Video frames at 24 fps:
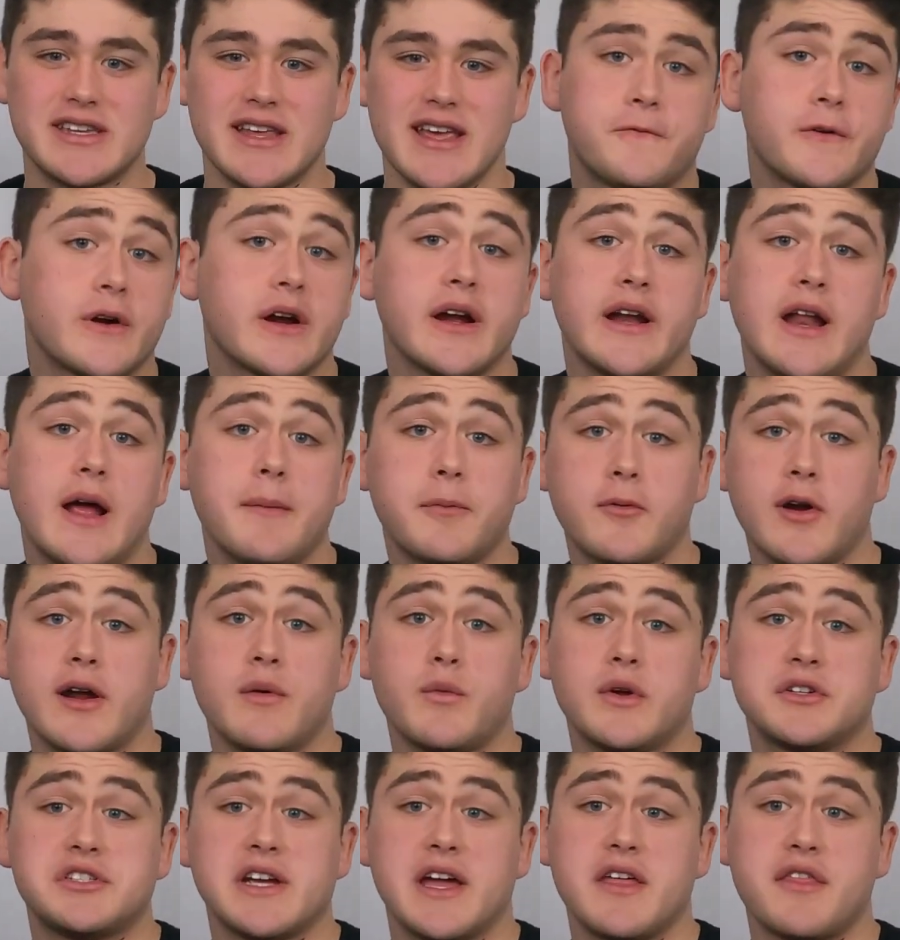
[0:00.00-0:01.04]
For an upgrade,
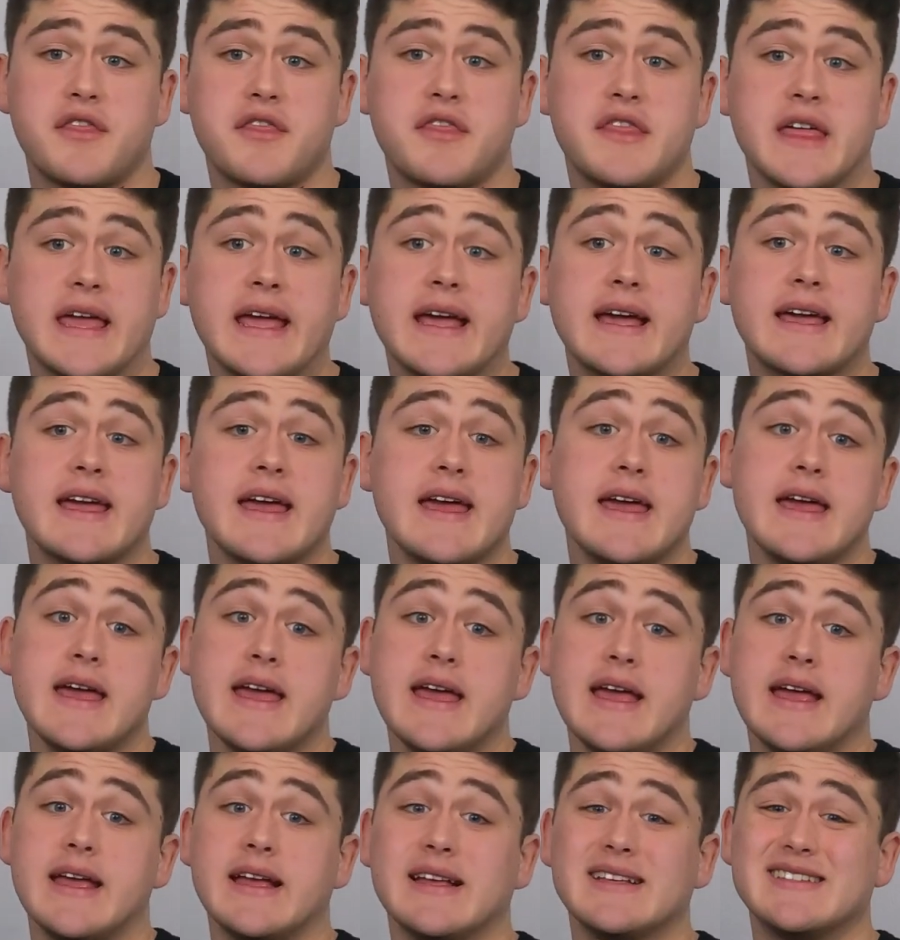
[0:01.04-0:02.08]
which I think
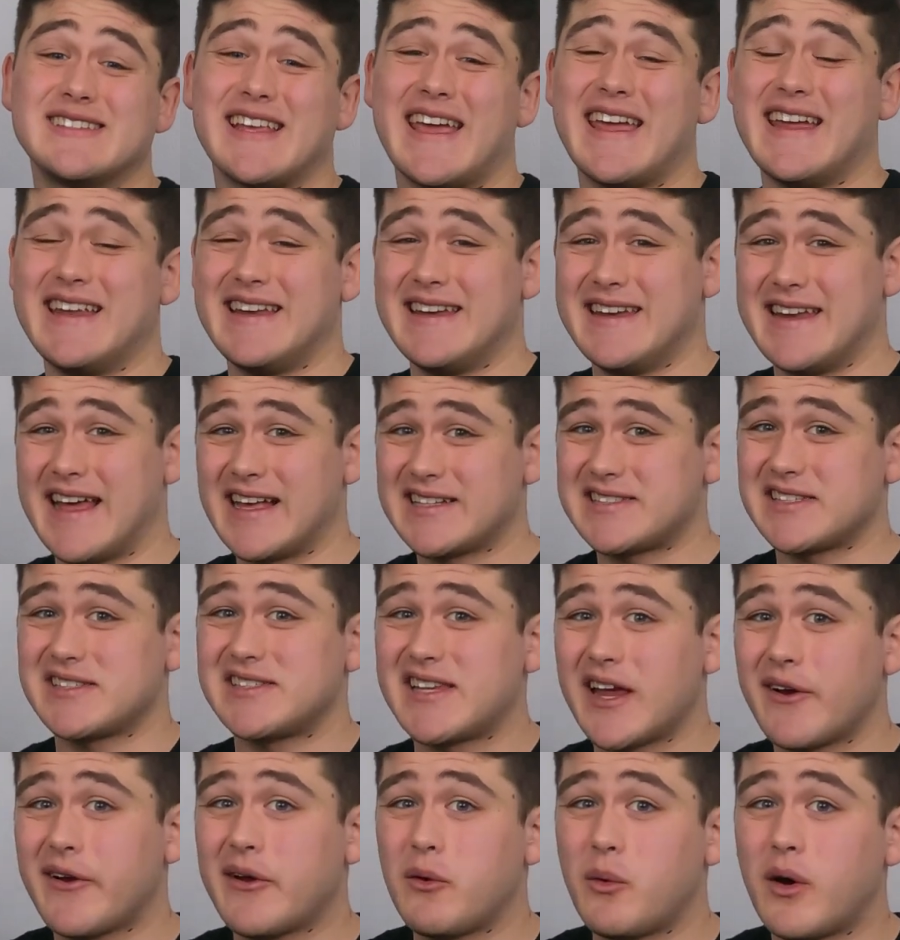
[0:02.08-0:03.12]
is a
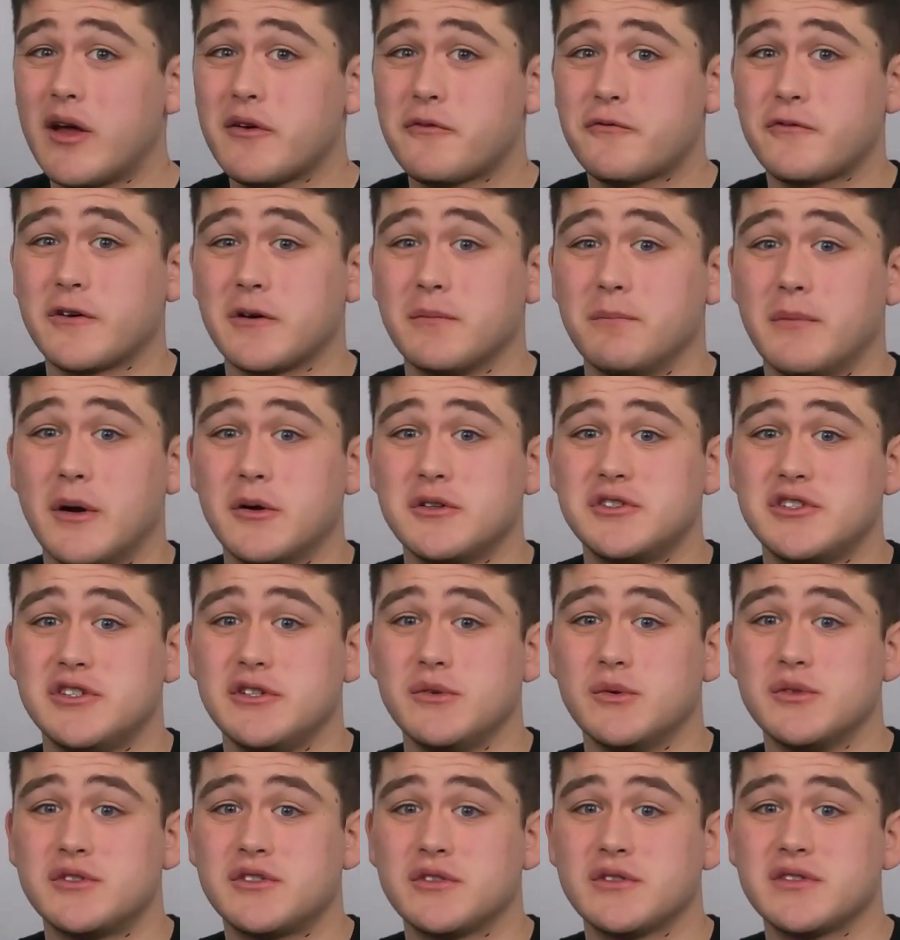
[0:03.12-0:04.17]
necessary one for most
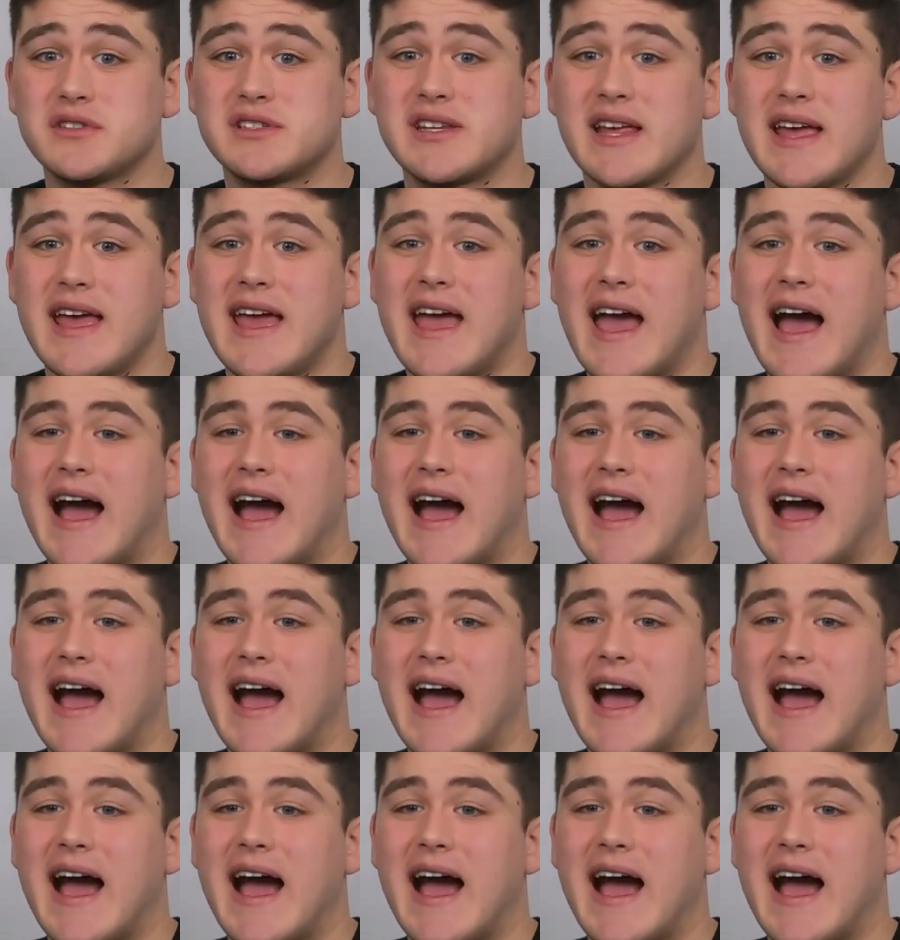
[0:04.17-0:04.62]
users,